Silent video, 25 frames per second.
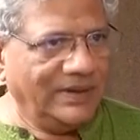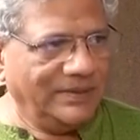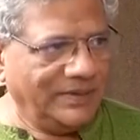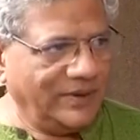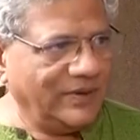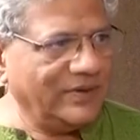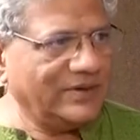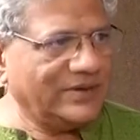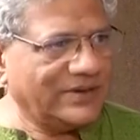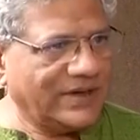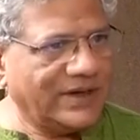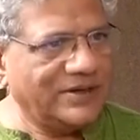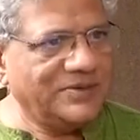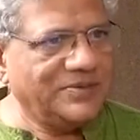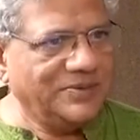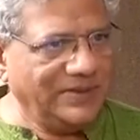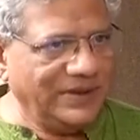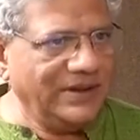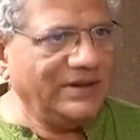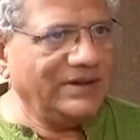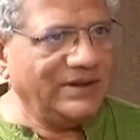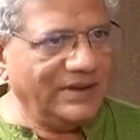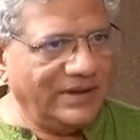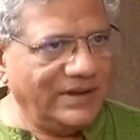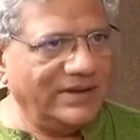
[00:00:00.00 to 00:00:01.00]
Because
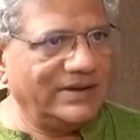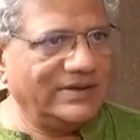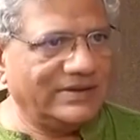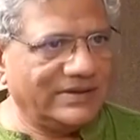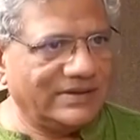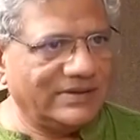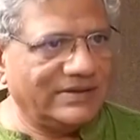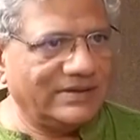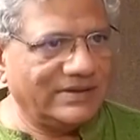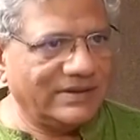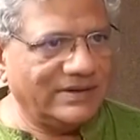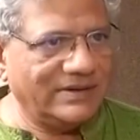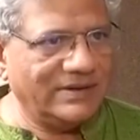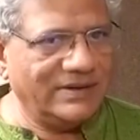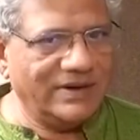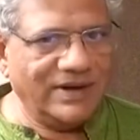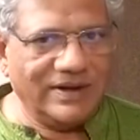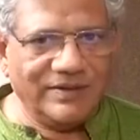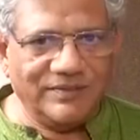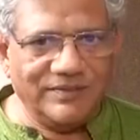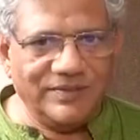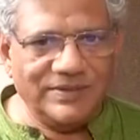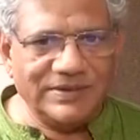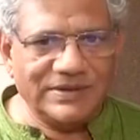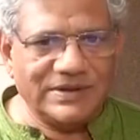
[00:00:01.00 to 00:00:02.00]
Kashmir is,
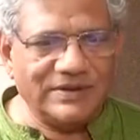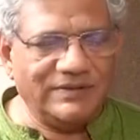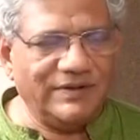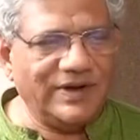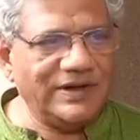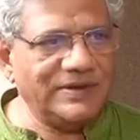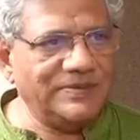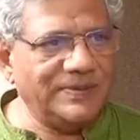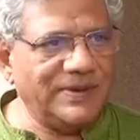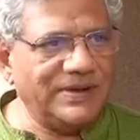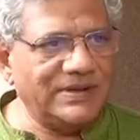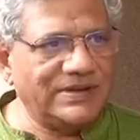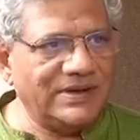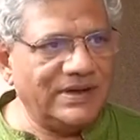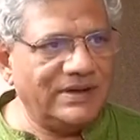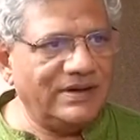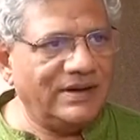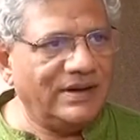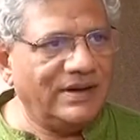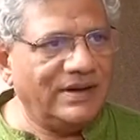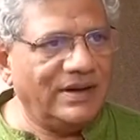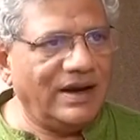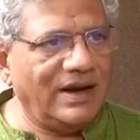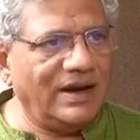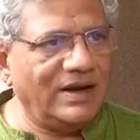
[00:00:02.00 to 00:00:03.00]
like Mr. Vajpayee said,
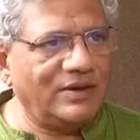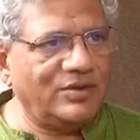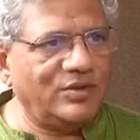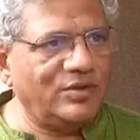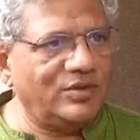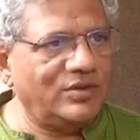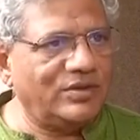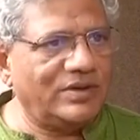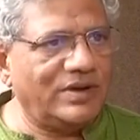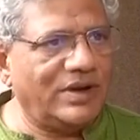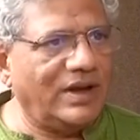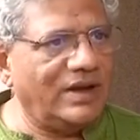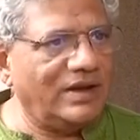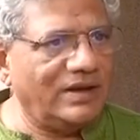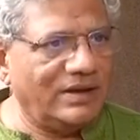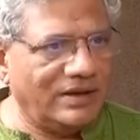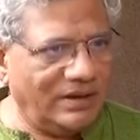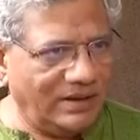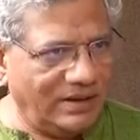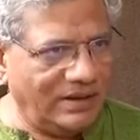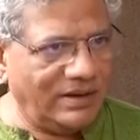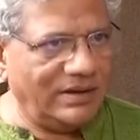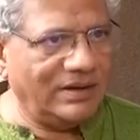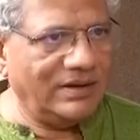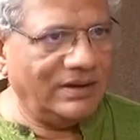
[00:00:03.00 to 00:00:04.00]
an atut
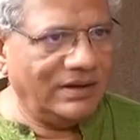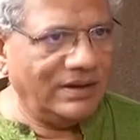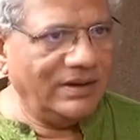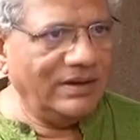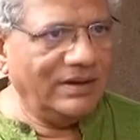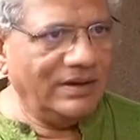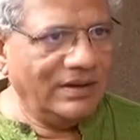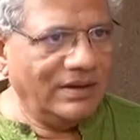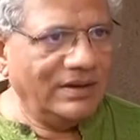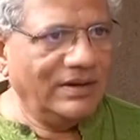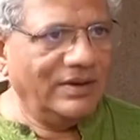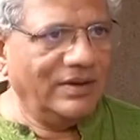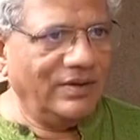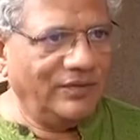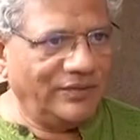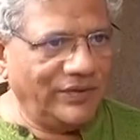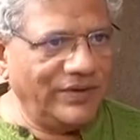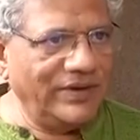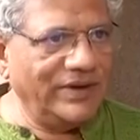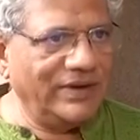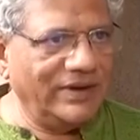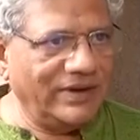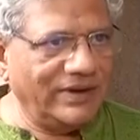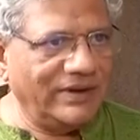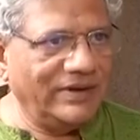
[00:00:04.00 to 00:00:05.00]
ang of
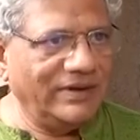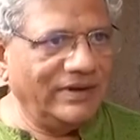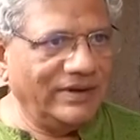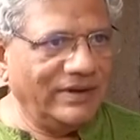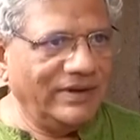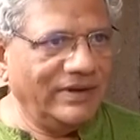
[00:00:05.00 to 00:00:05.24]
India.